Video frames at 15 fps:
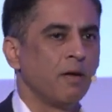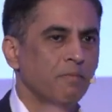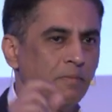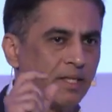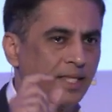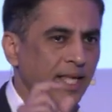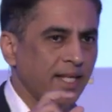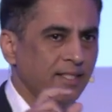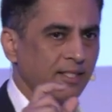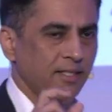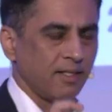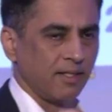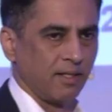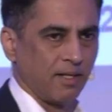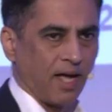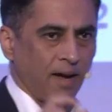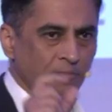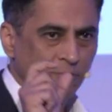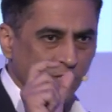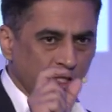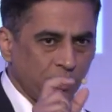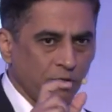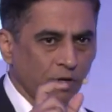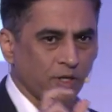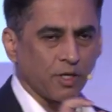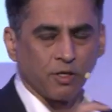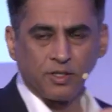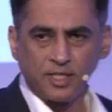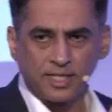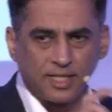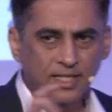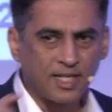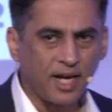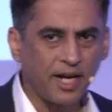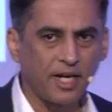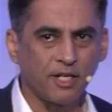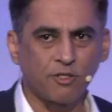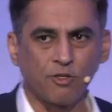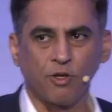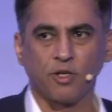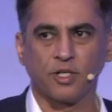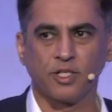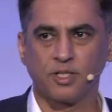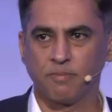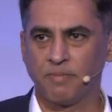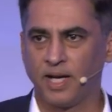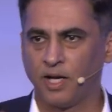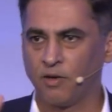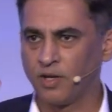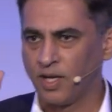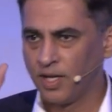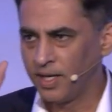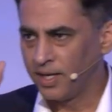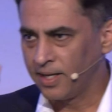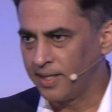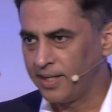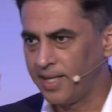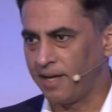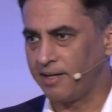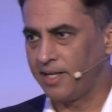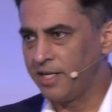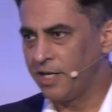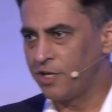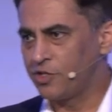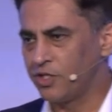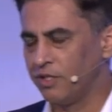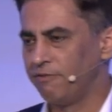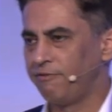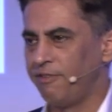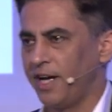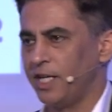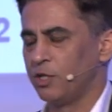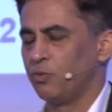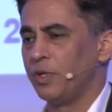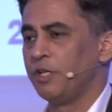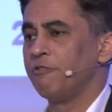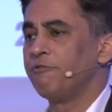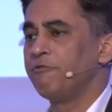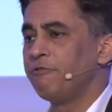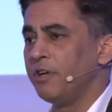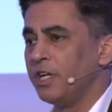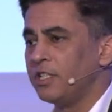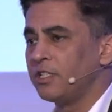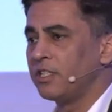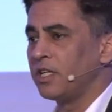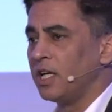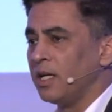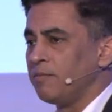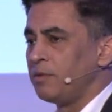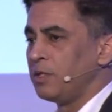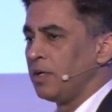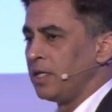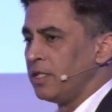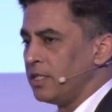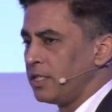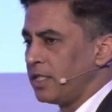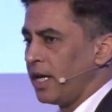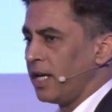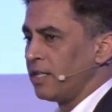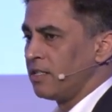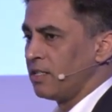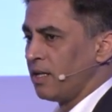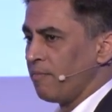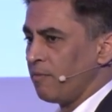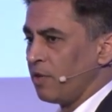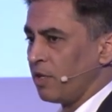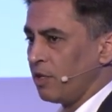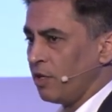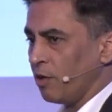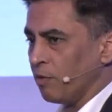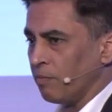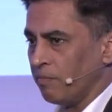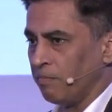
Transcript: But that's the, I'm just talking, this entire talk is about that initial phase when you first come to understand something new.